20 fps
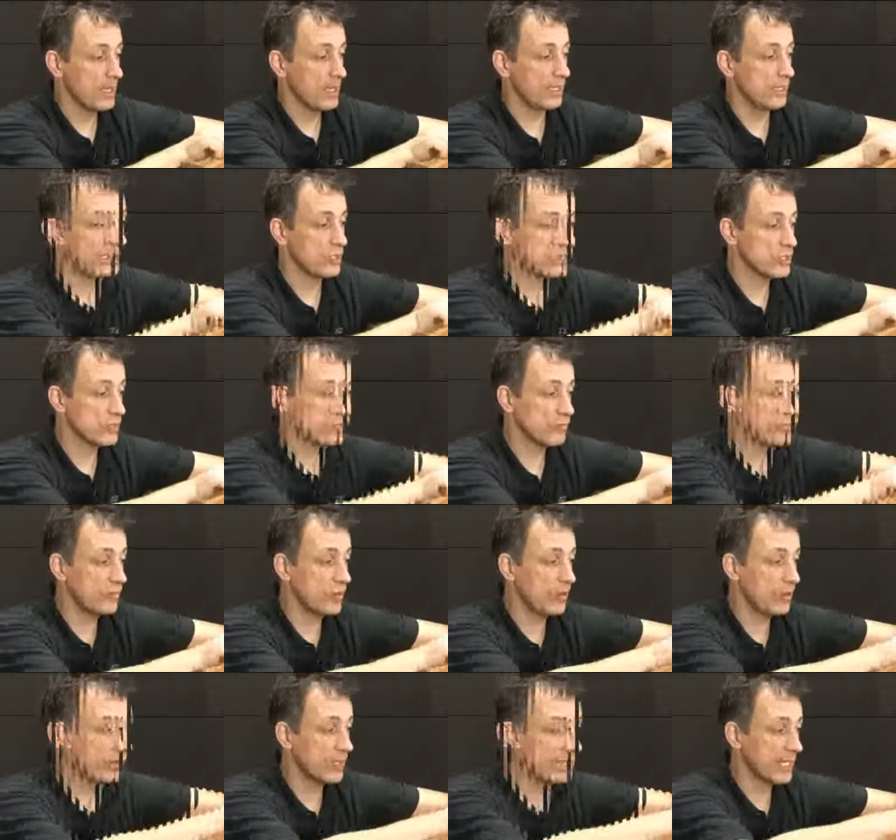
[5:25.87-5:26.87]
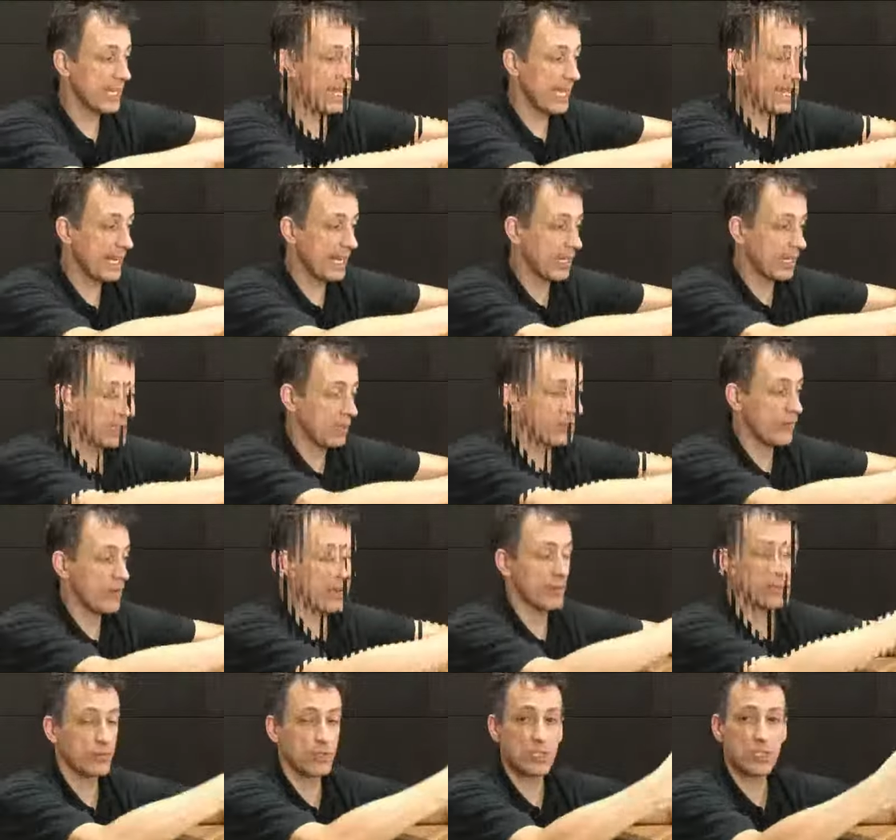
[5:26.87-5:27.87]
And as you're rolling the handle
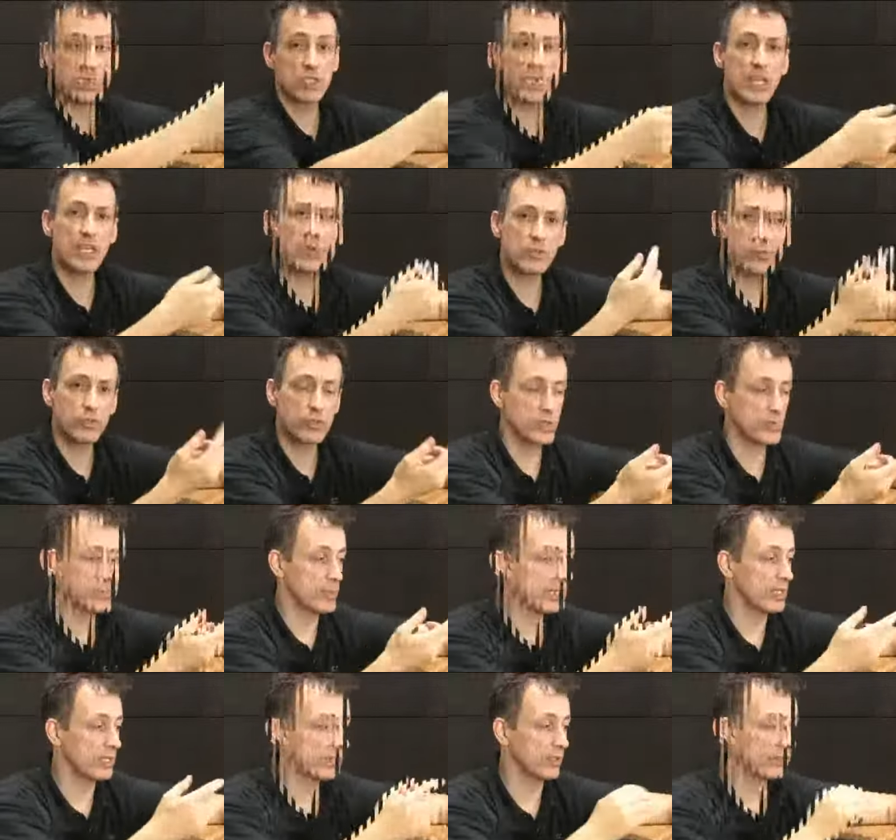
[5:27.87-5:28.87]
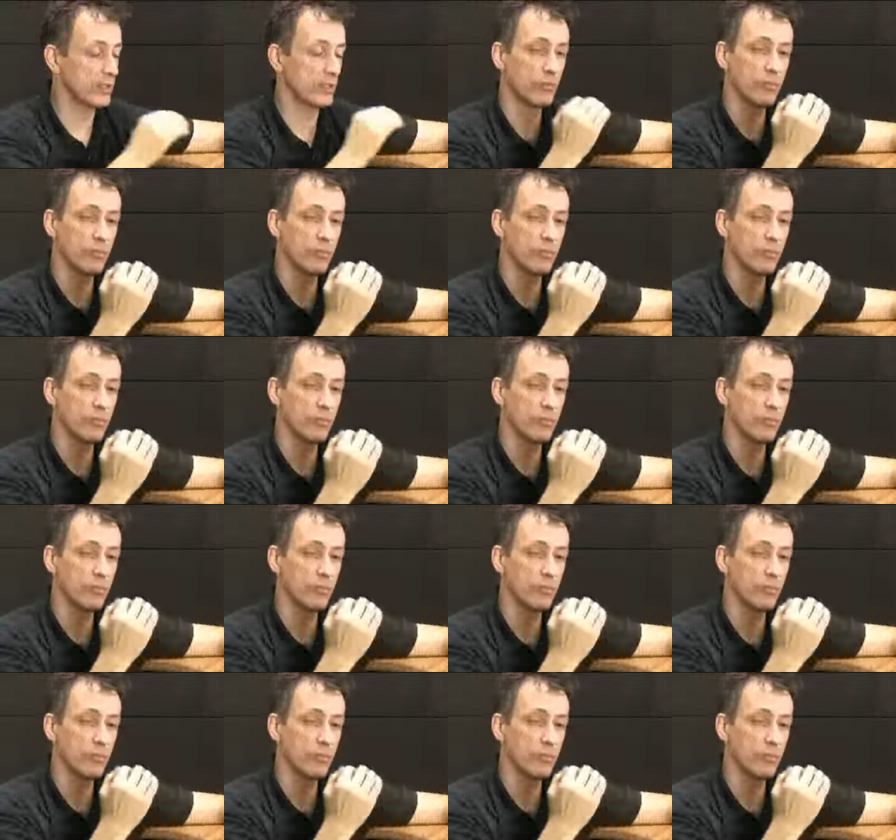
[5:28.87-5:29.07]
around the central spindle,